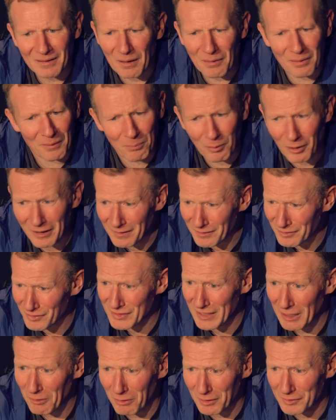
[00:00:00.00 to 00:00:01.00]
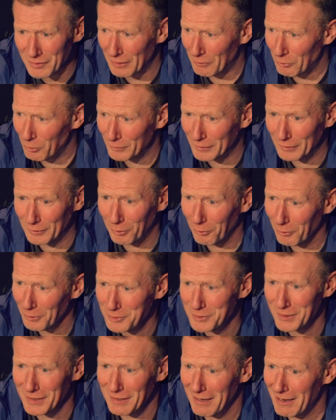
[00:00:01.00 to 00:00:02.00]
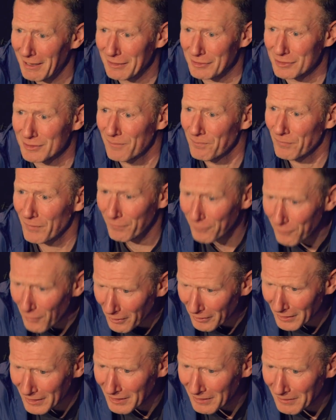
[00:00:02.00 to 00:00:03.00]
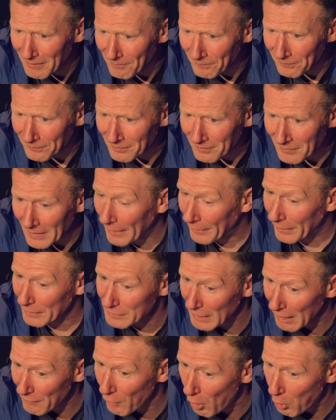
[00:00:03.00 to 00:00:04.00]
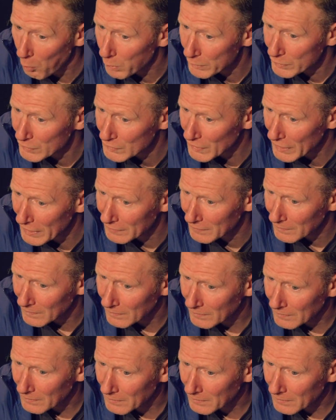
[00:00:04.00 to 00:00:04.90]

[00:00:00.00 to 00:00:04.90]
The boy that sold us it looked touchy as fuck. And as I've always said,